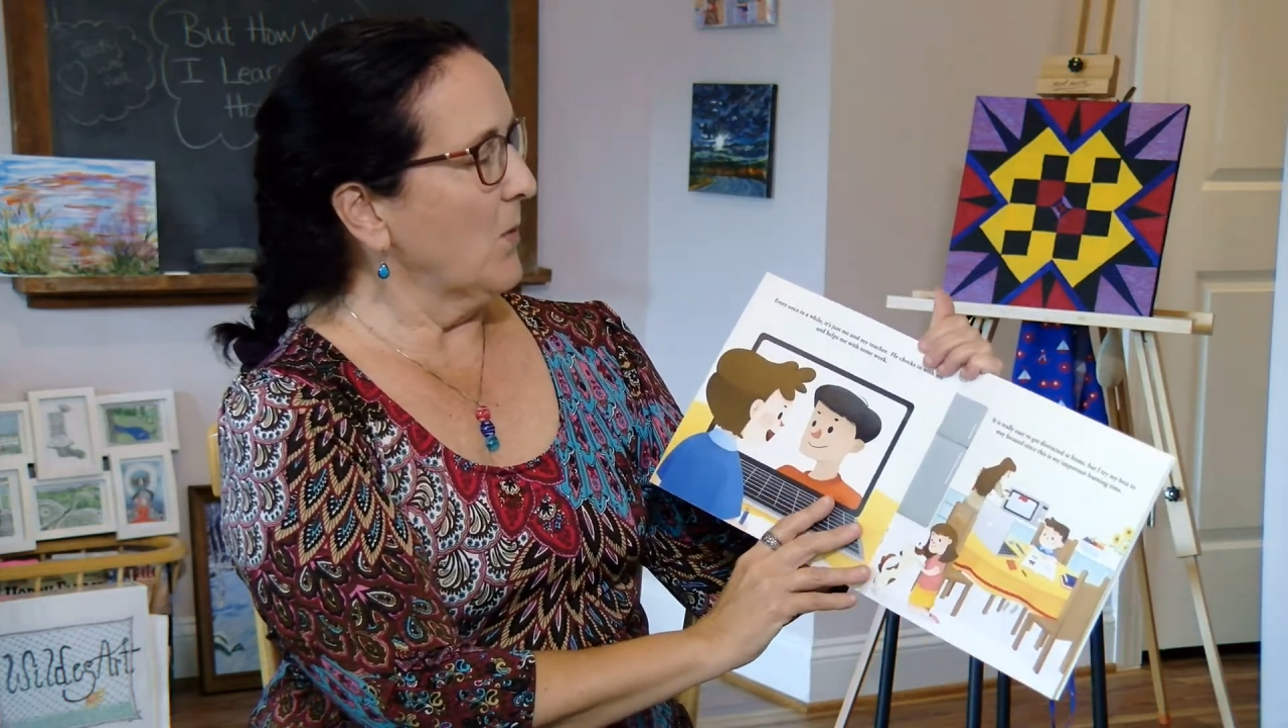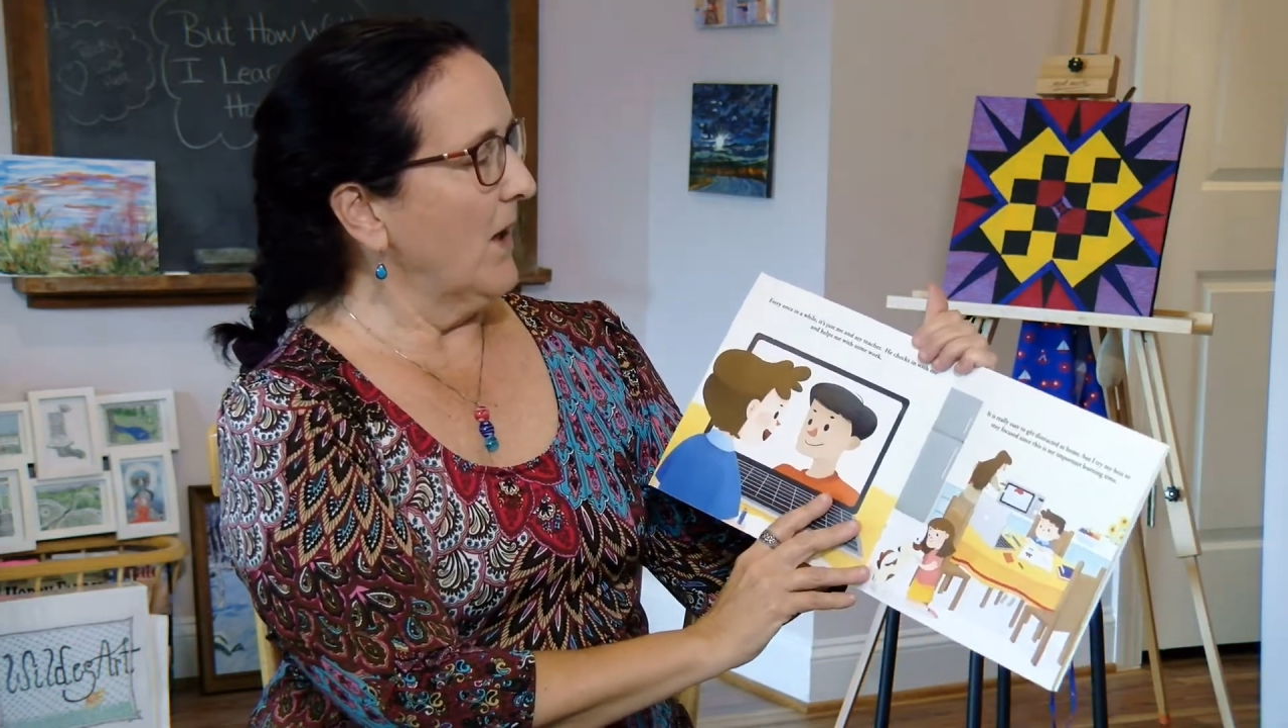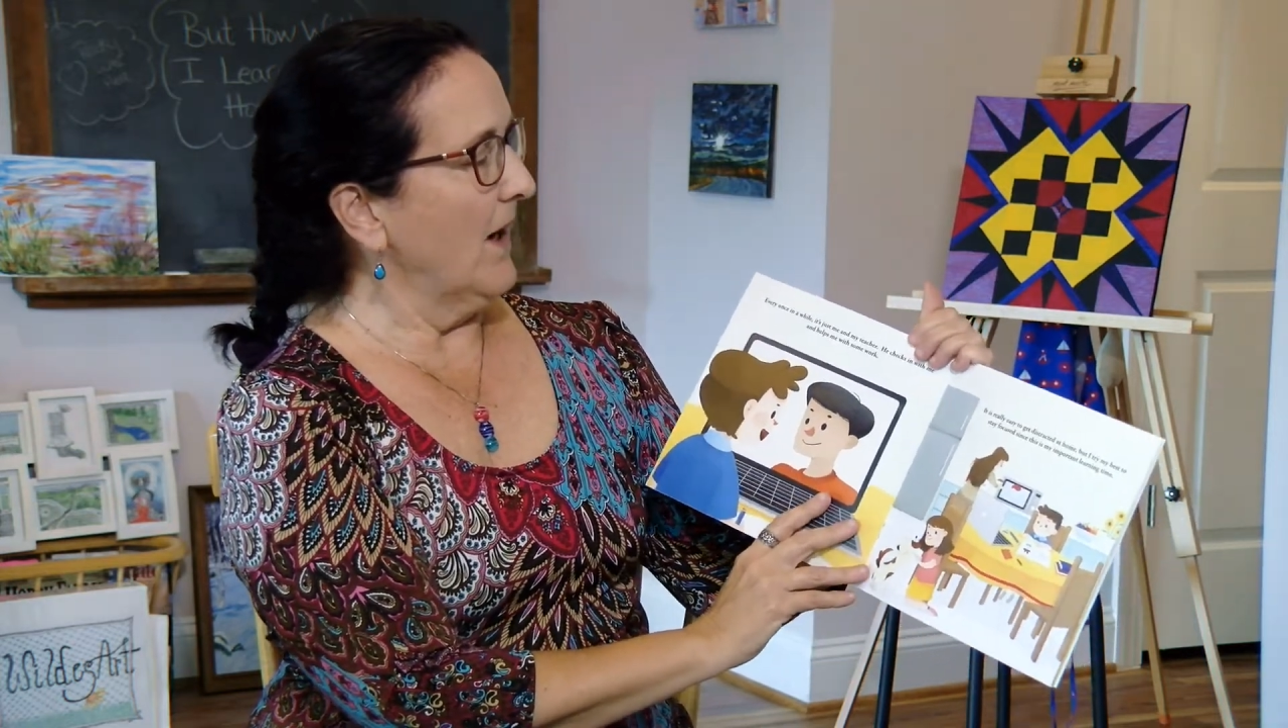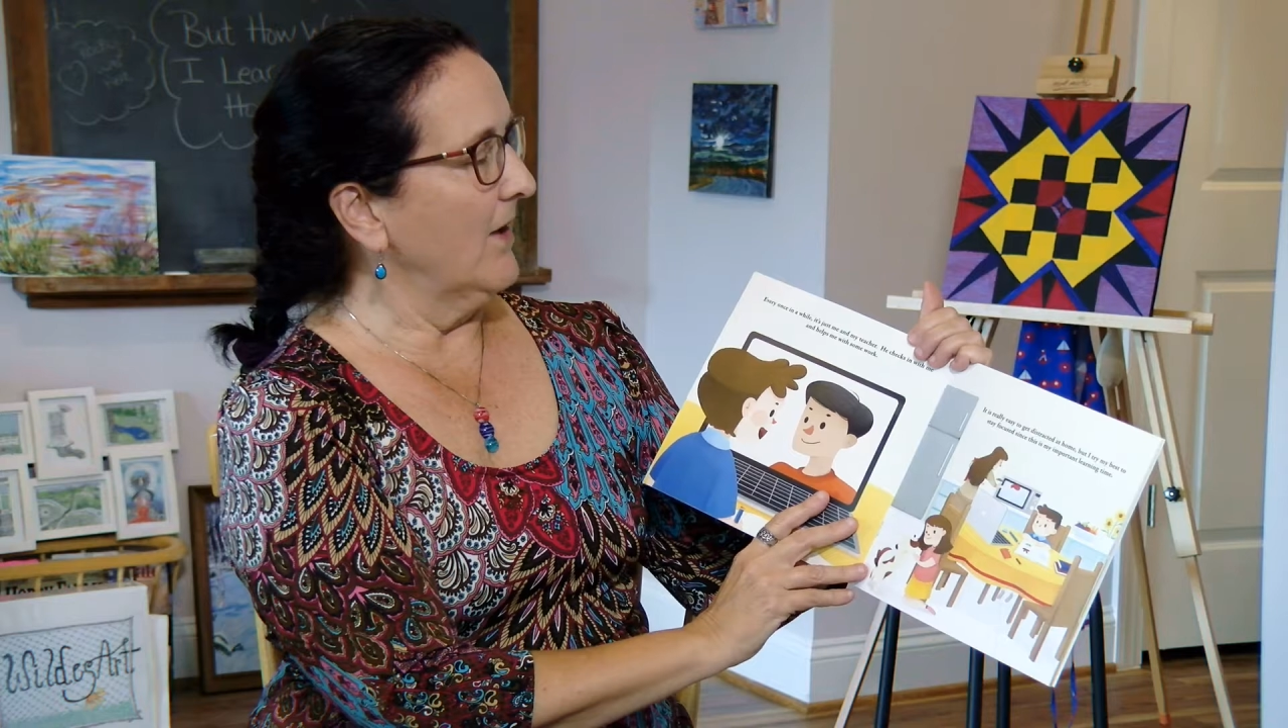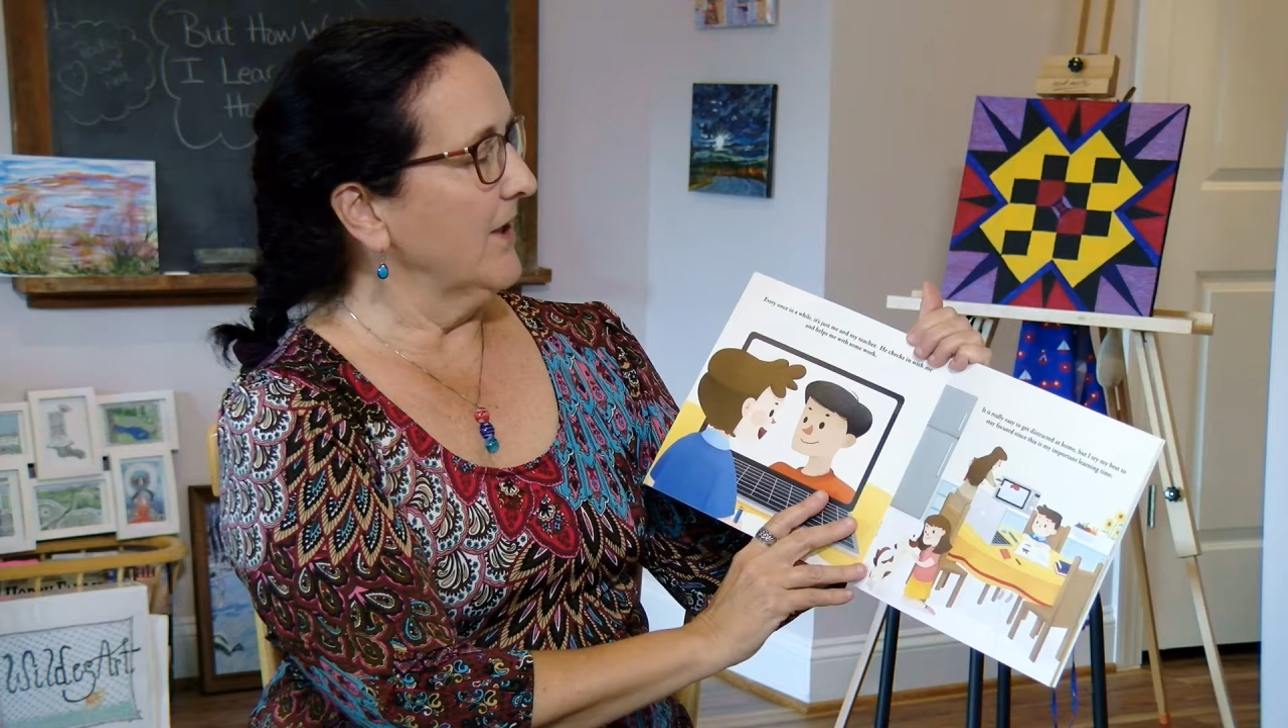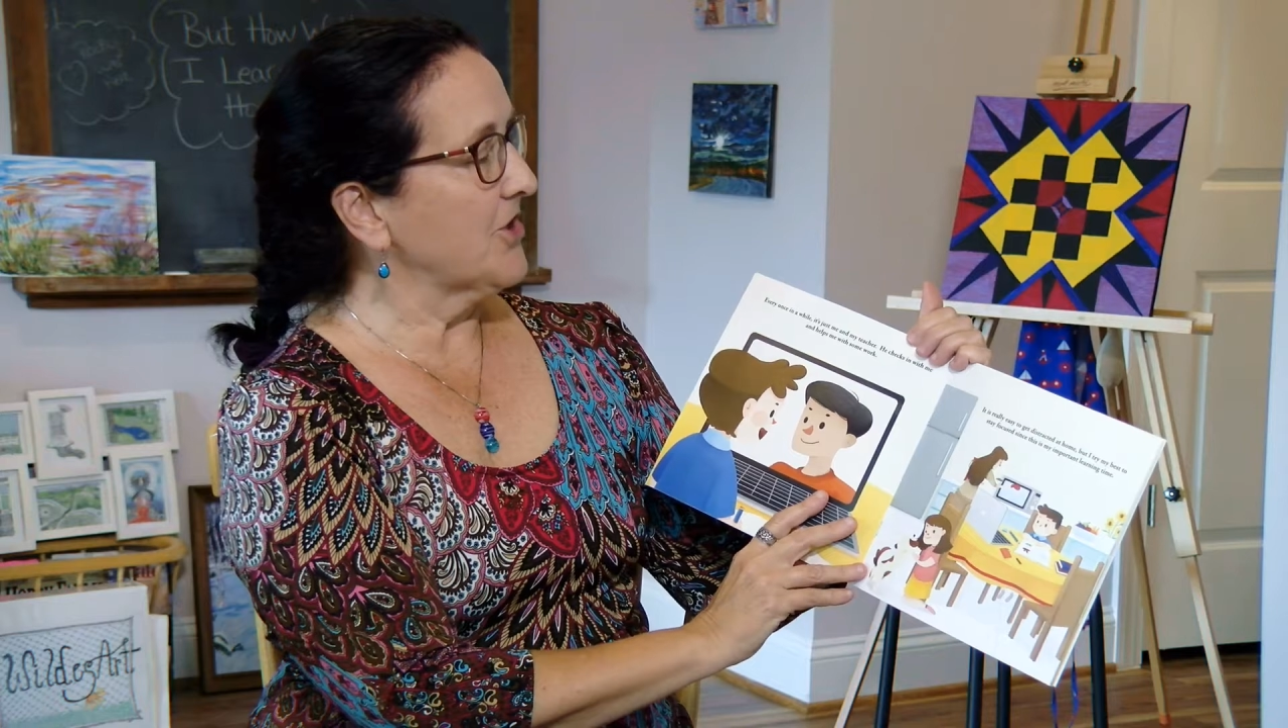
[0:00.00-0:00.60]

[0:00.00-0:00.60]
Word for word: a while,